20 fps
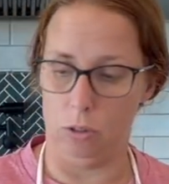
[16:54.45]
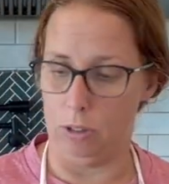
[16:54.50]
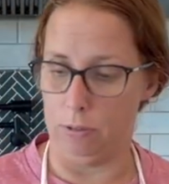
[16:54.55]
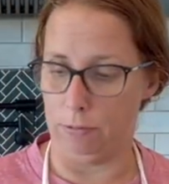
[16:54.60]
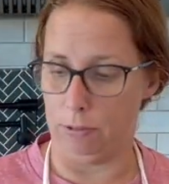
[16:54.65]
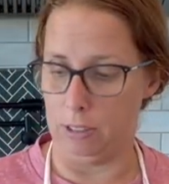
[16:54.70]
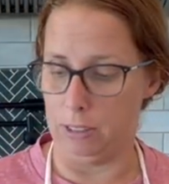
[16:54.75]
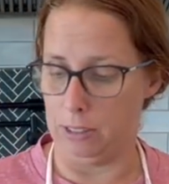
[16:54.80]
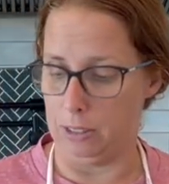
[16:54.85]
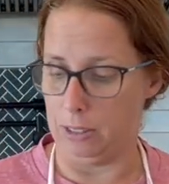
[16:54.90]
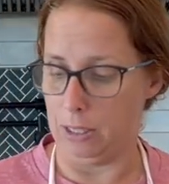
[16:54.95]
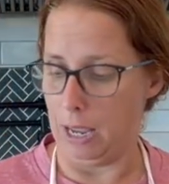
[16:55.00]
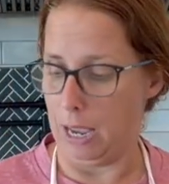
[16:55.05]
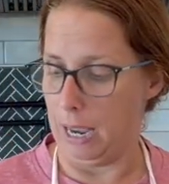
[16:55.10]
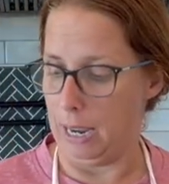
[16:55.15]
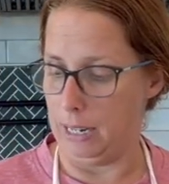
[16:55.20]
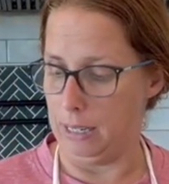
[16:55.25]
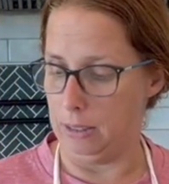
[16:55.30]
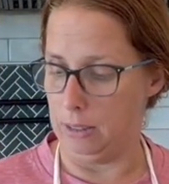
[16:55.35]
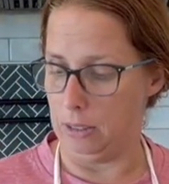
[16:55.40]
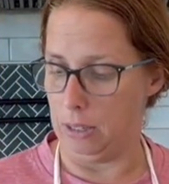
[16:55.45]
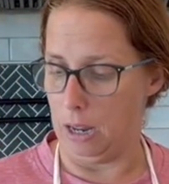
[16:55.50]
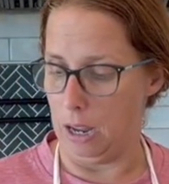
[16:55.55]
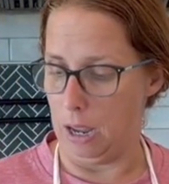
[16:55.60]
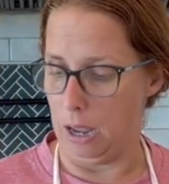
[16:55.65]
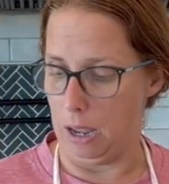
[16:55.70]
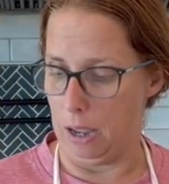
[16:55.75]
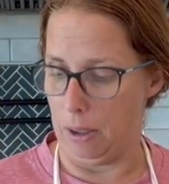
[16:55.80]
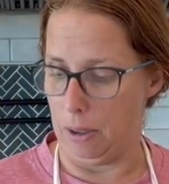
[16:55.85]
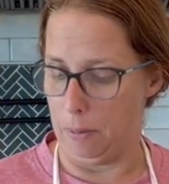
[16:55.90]
different sized
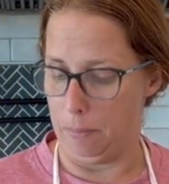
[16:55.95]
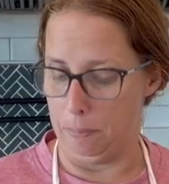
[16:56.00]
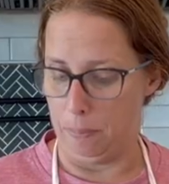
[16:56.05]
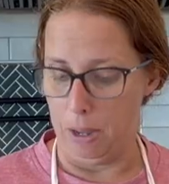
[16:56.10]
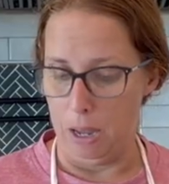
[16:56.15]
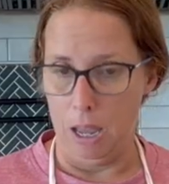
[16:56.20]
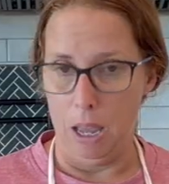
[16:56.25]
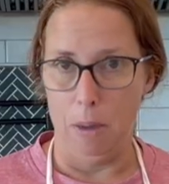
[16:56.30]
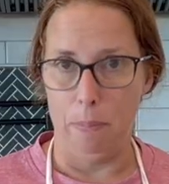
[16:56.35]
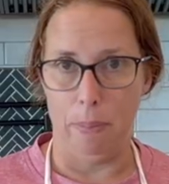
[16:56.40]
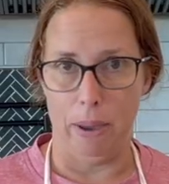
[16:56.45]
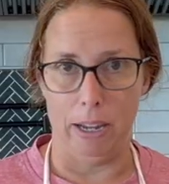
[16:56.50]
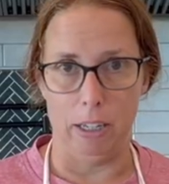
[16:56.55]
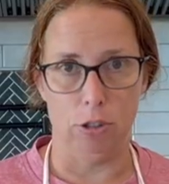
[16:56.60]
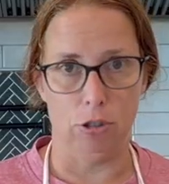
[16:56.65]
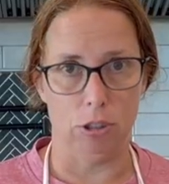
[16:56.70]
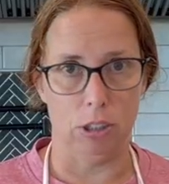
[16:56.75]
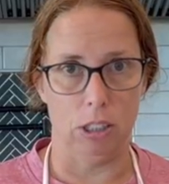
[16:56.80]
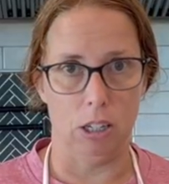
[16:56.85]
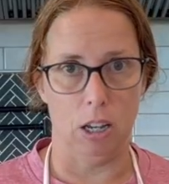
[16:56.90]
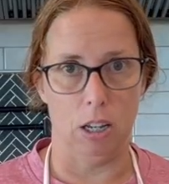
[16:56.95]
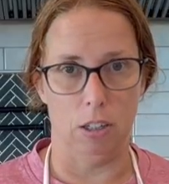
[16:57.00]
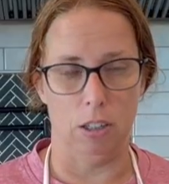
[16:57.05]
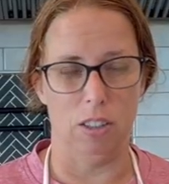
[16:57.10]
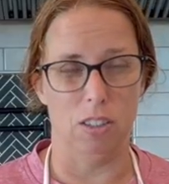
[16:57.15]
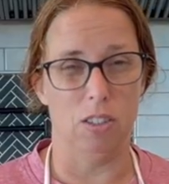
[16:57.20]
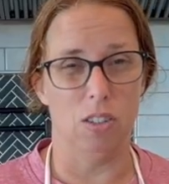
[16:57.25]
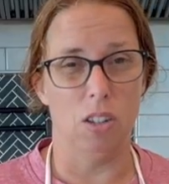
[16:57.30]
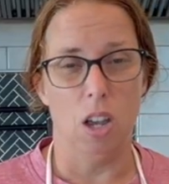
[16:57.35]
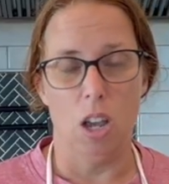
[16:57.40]
pastry
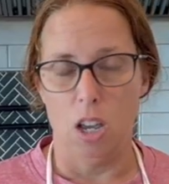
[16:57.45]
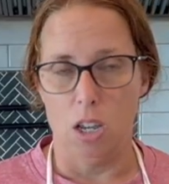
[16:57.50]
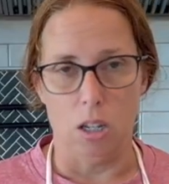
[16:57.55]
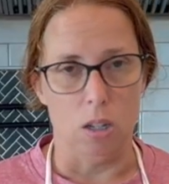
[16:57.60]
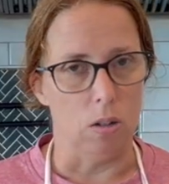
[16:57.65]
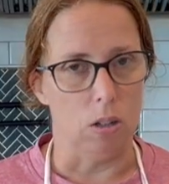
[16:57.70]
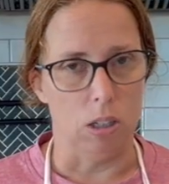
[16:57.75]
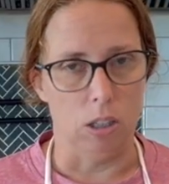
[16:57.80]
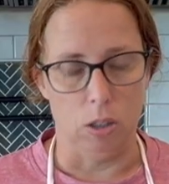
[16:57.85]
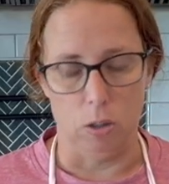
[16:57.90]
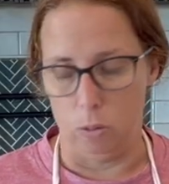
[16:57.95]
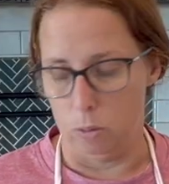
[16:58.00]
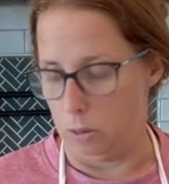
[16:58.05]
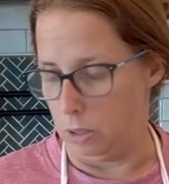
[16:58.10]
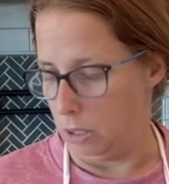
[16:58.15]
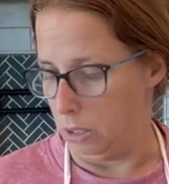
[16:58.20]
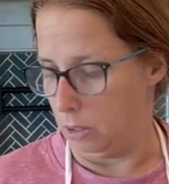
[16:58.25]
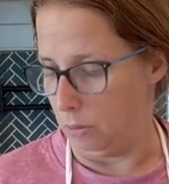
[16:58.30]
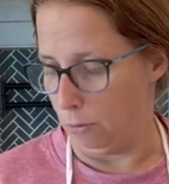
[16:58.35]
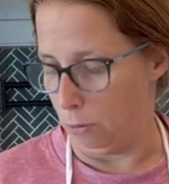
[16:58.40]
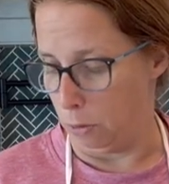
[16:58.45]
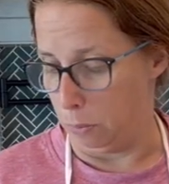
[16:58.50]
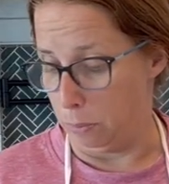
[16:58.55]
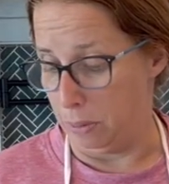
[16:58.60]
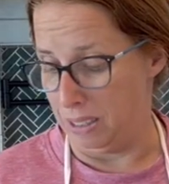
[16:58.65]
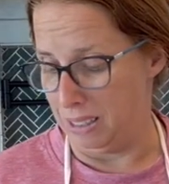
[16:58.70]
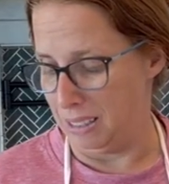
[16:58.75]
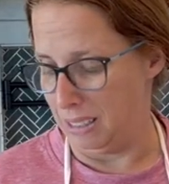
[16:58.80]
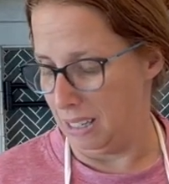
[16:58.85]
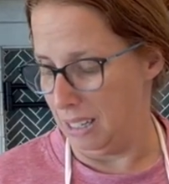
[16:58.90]
cutters. You can use these for
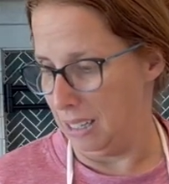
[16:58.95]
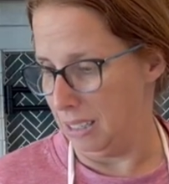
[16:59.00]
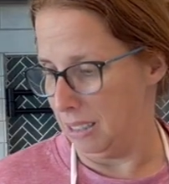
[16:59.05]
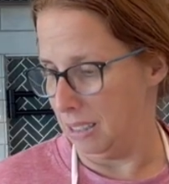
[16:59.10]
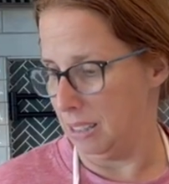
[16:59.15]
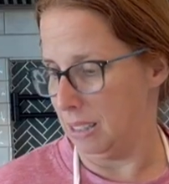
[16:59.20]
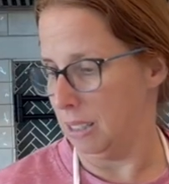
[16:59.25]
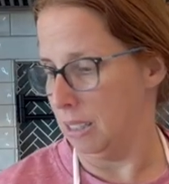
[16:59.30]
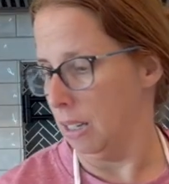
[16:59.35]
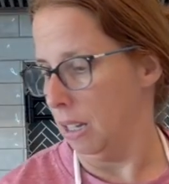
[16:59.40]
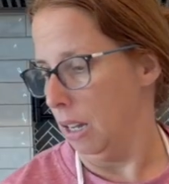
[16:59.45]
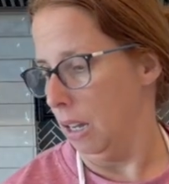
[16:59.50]
biscuits.